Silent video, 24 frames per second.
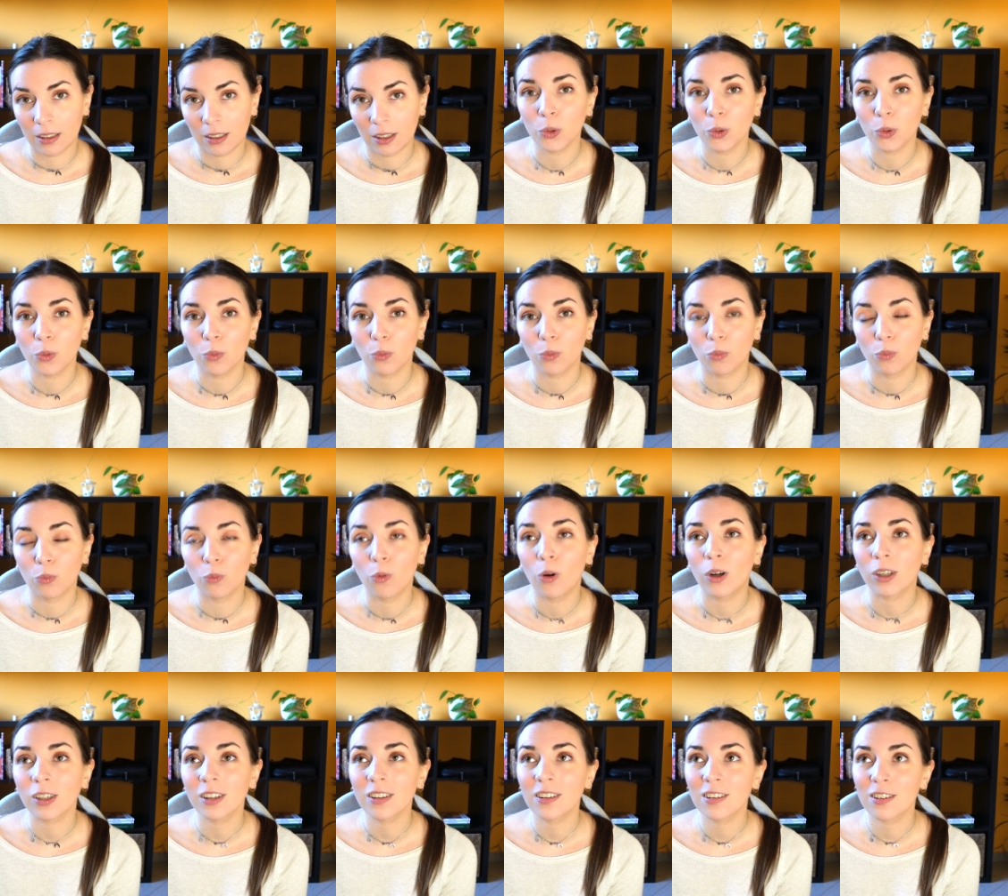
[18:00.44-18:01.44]
who
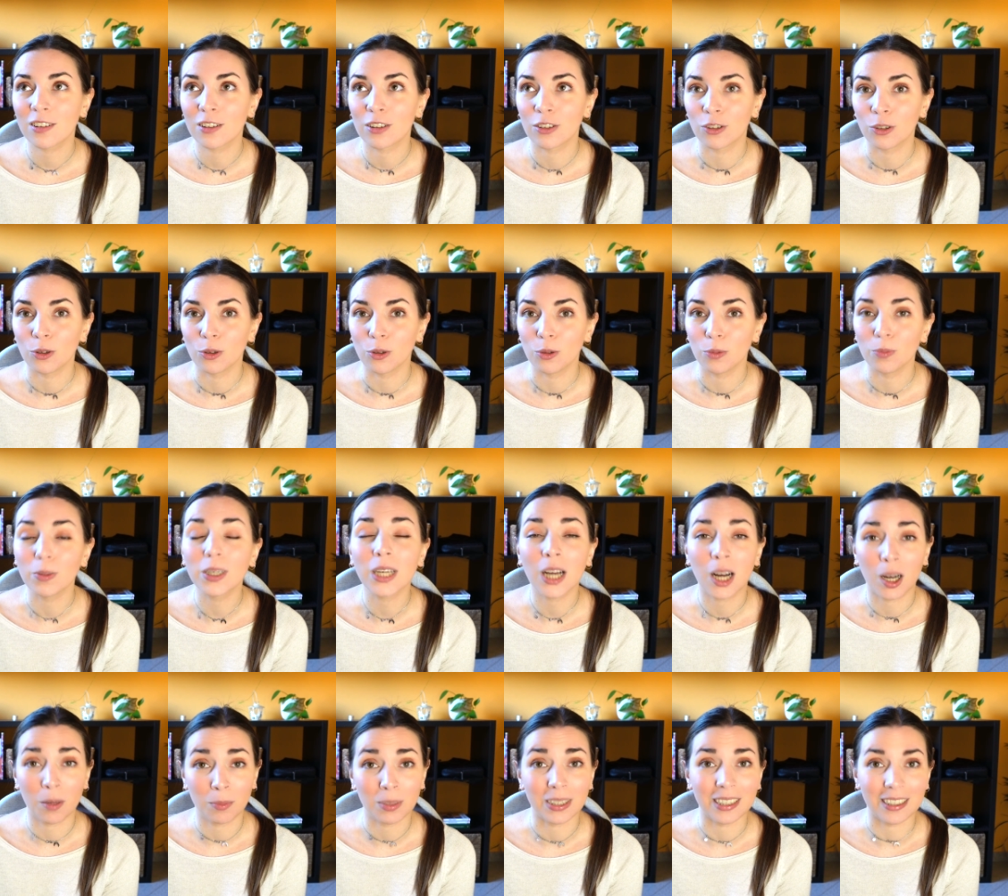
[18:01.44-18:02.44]
wants to
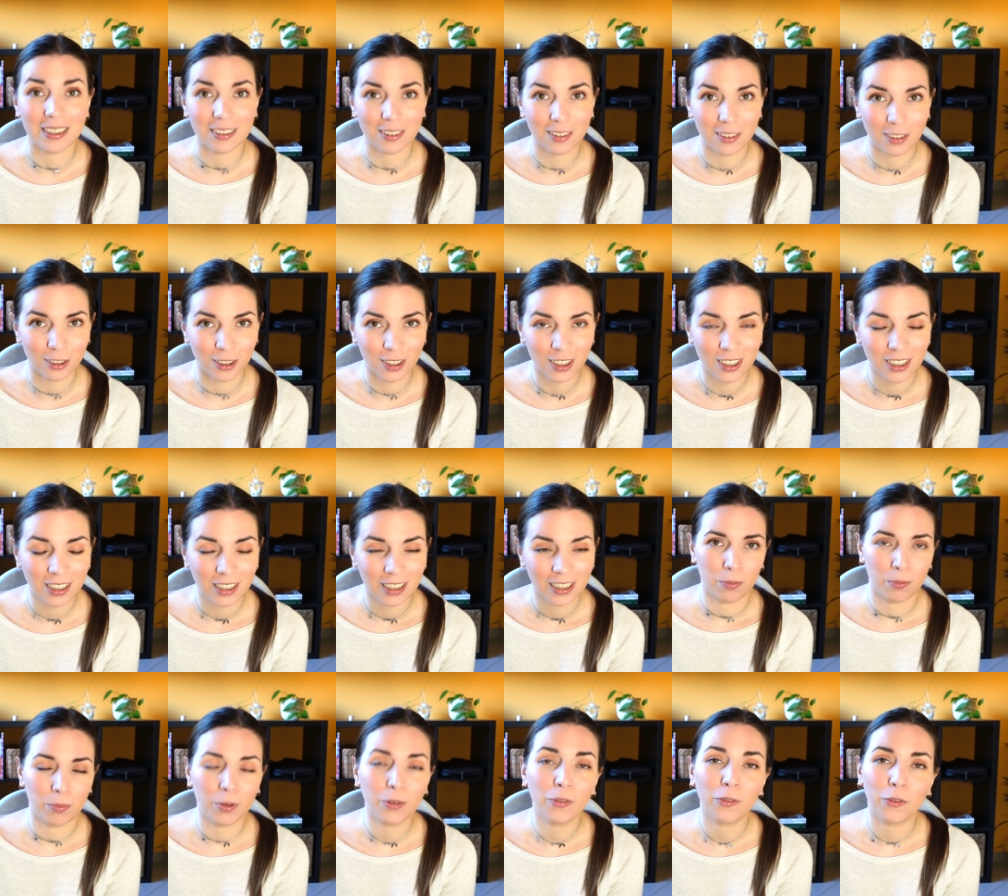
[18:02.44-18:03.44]
become a dancer
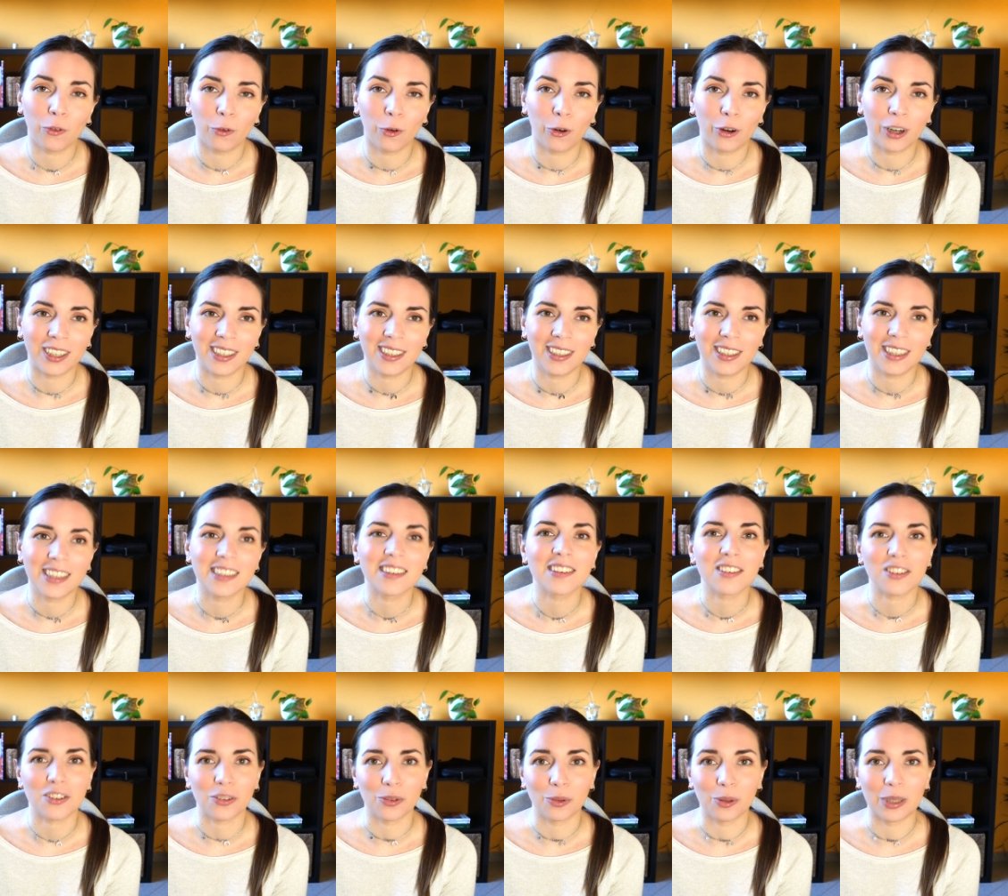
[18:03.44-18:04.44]
before
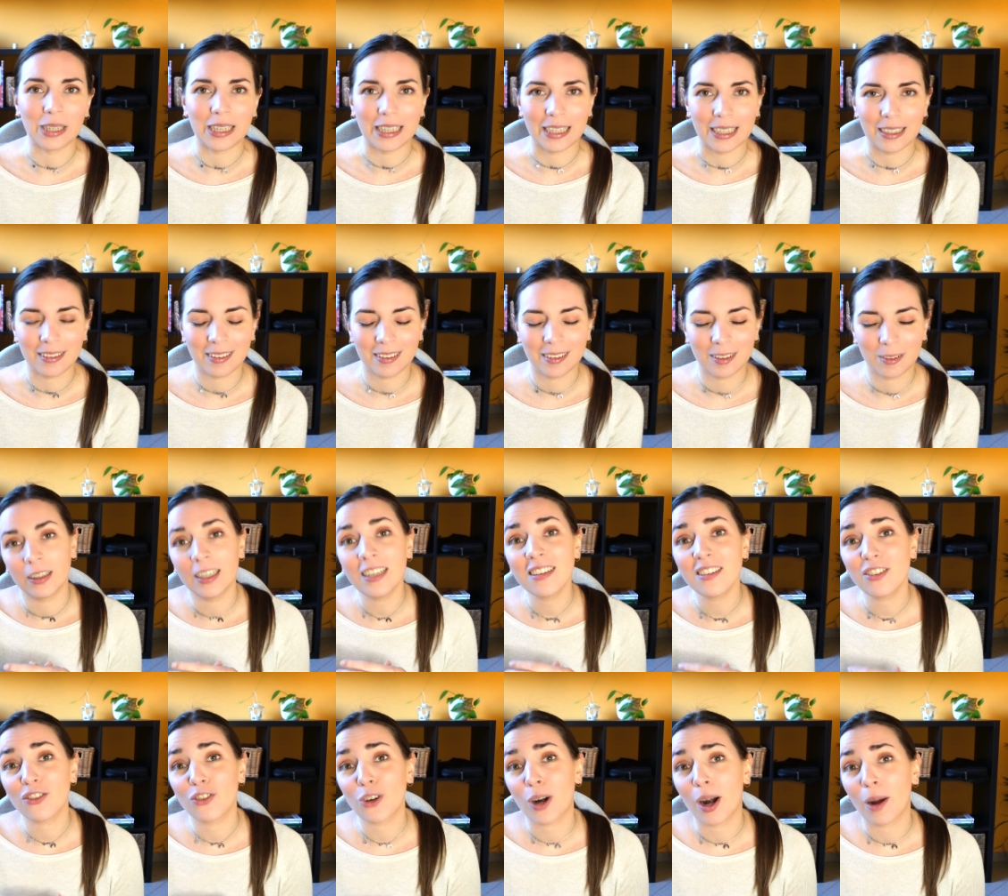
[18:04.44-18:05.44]
it's too late.
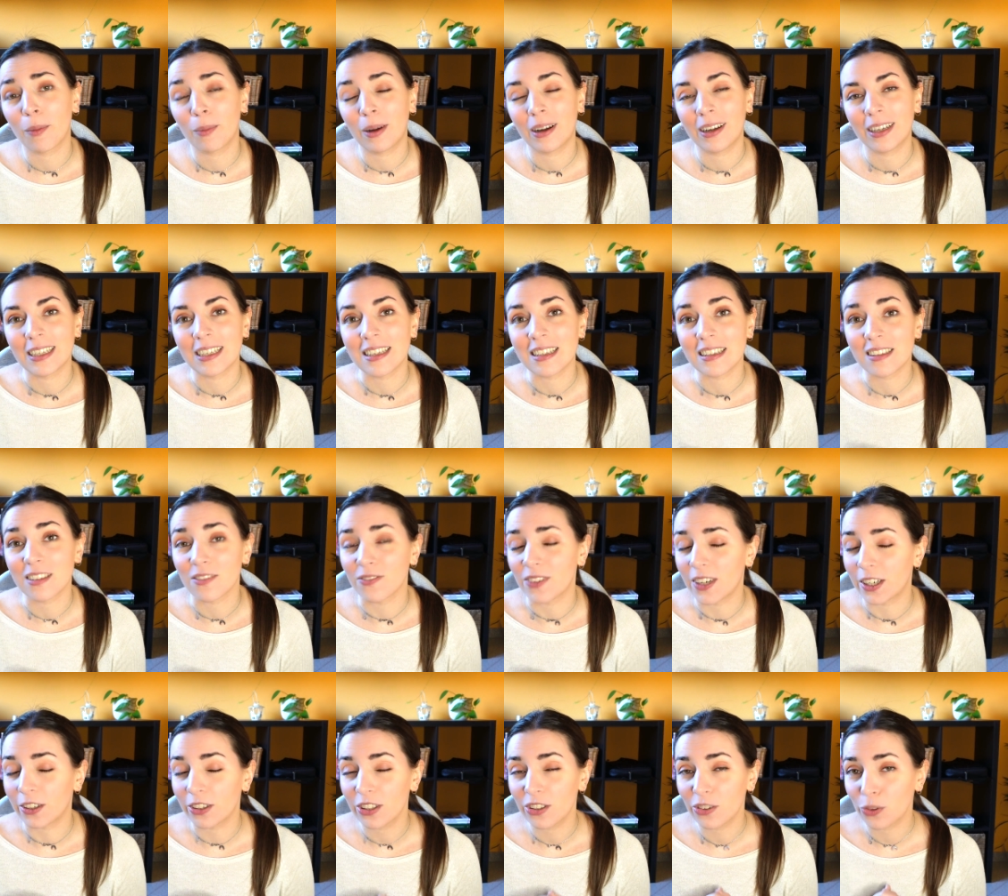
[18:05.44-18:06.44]
This drama is
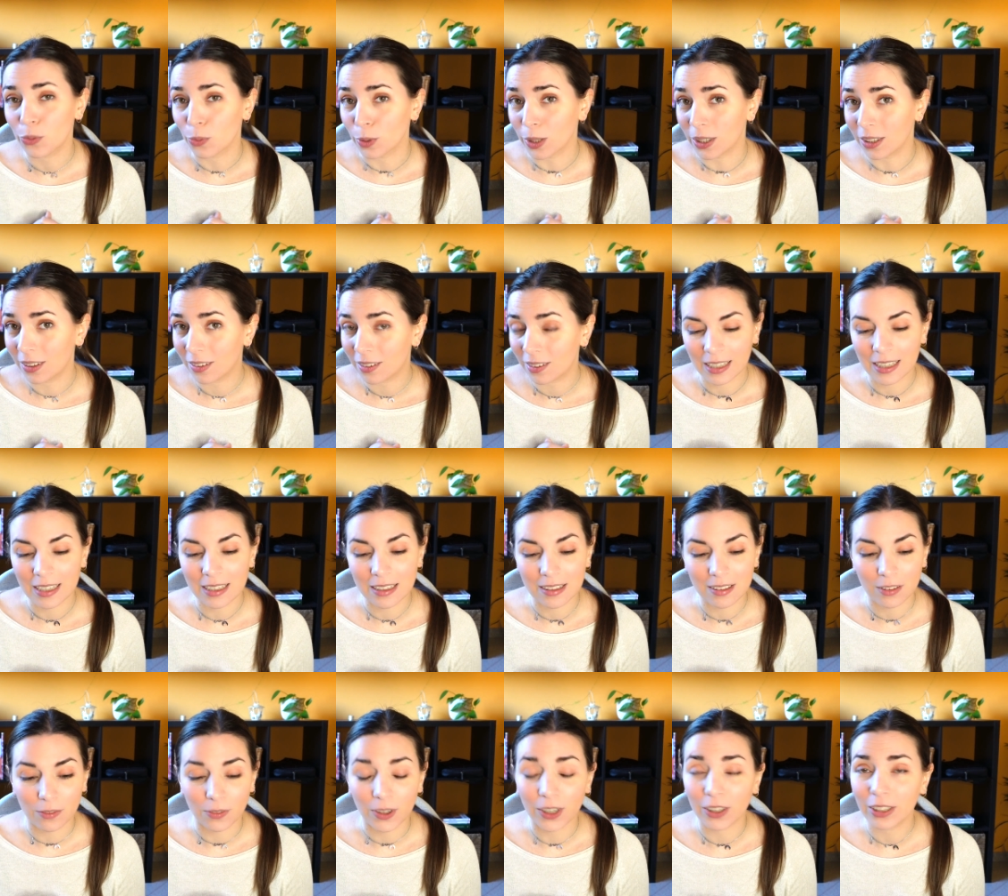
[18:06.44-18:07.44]
very sweet,
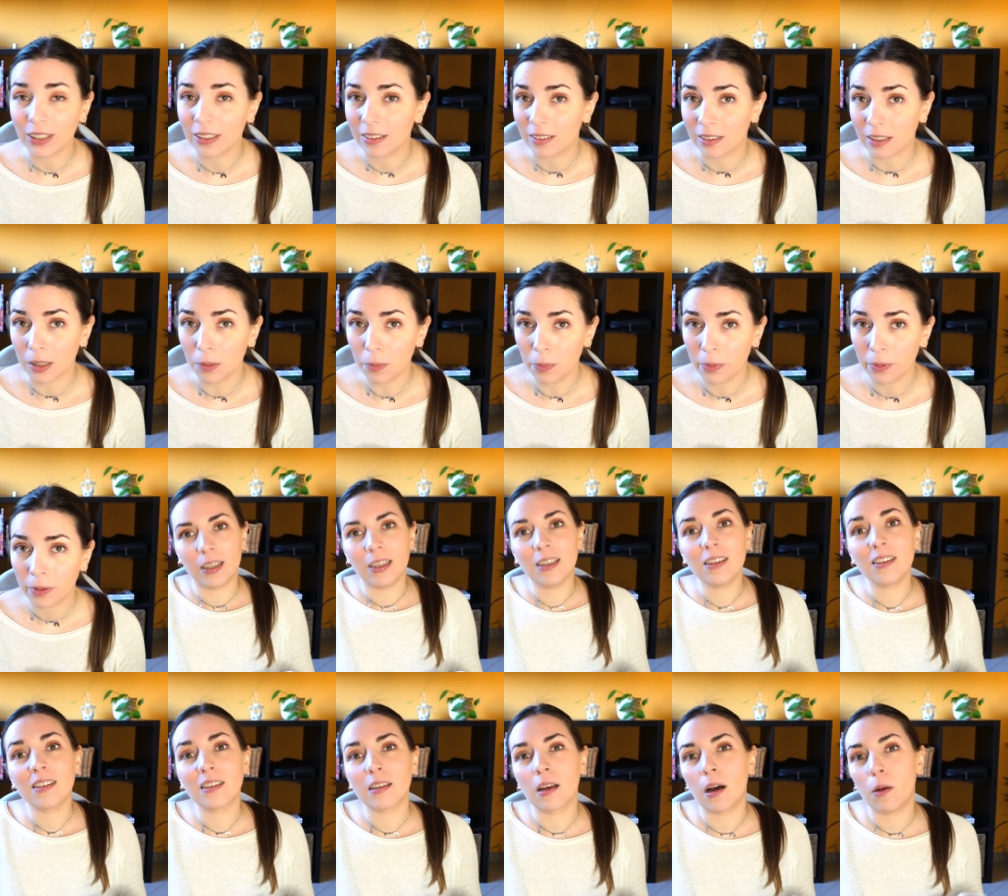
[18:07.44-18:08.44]
it's very deep. In
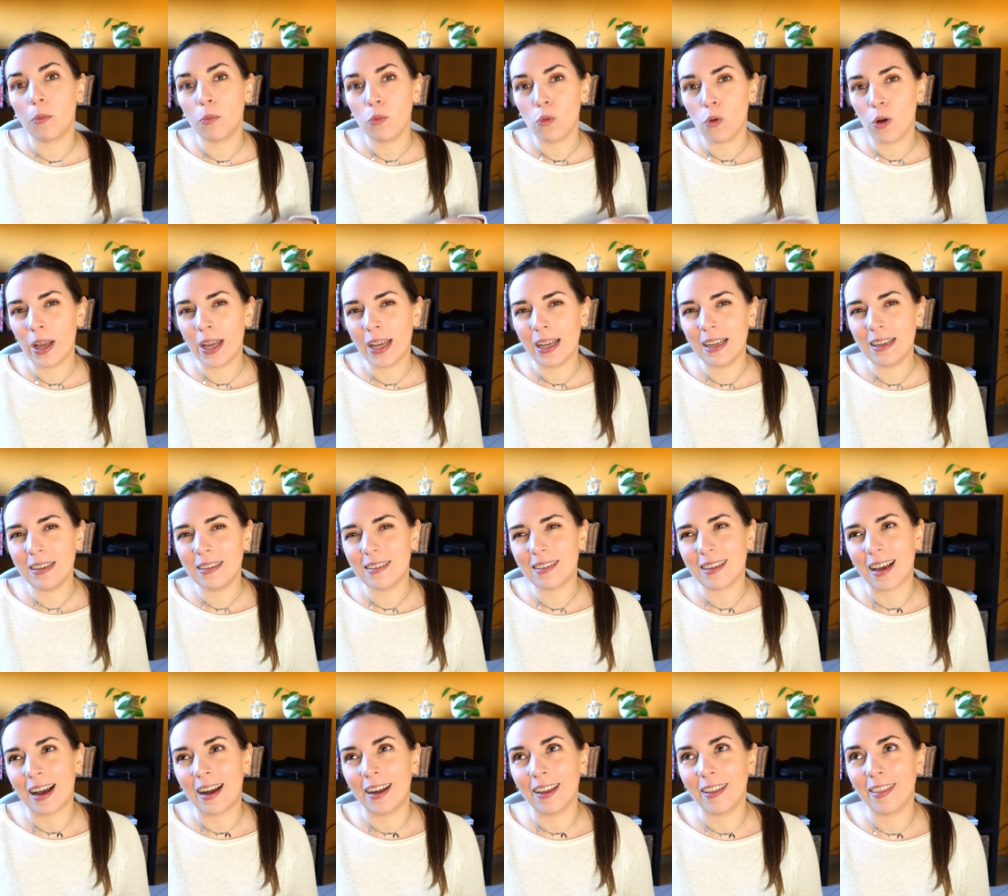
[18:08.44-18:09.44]
some ways,
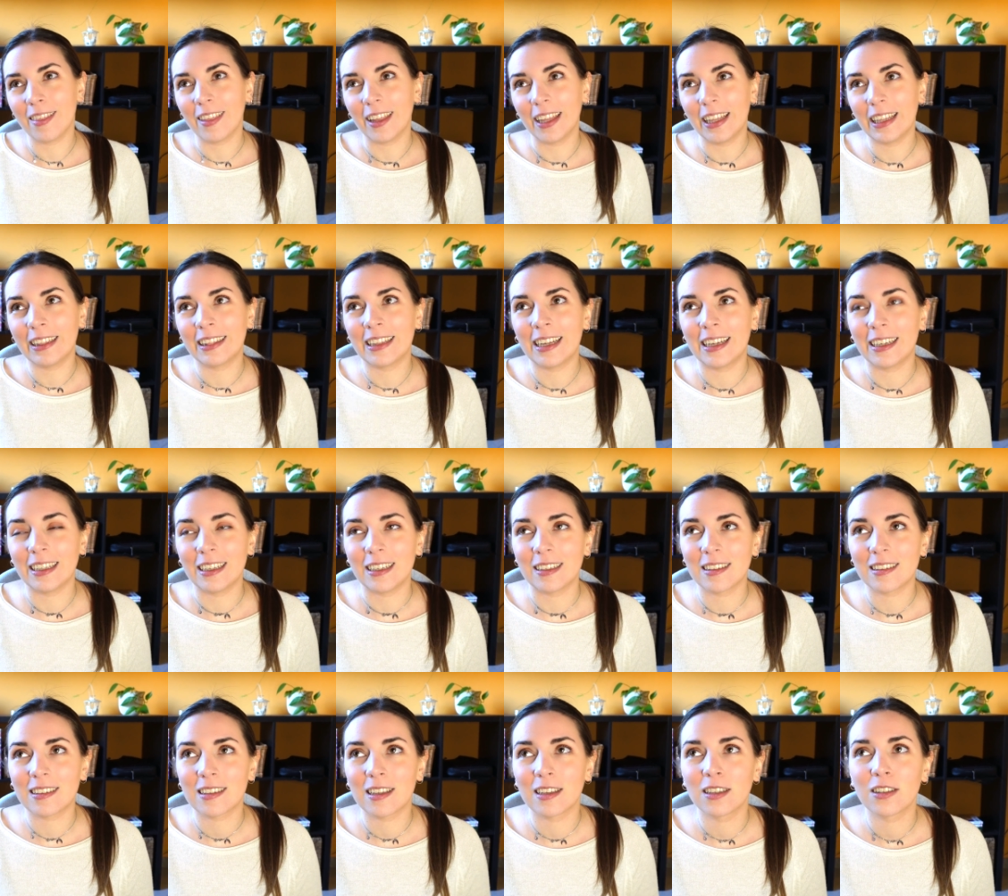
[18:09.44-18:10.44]
I think that
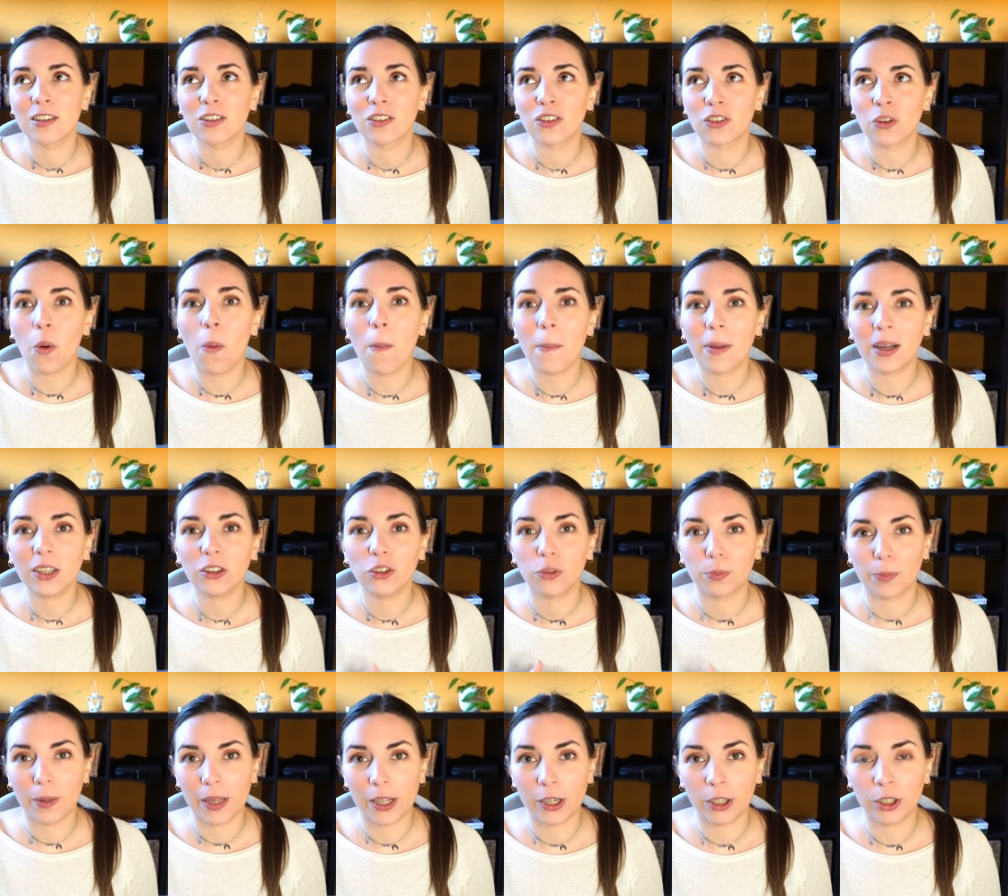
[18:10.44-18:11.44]
it's so much
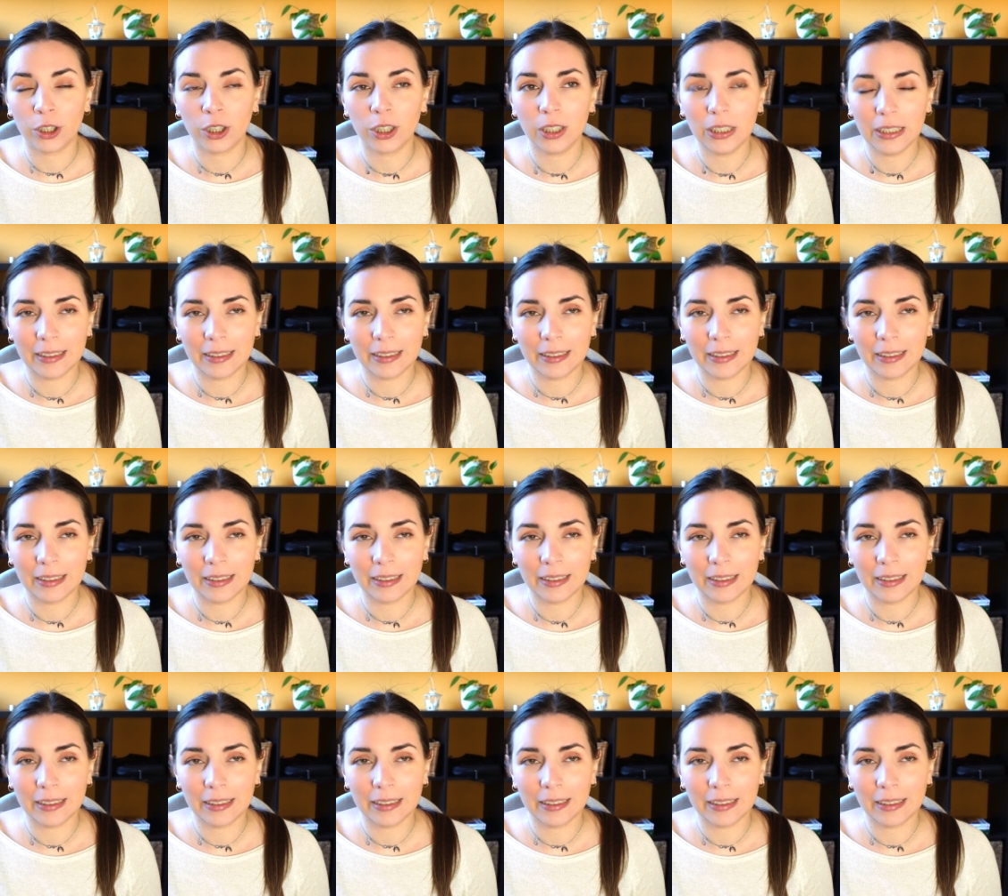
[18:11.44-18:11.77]
better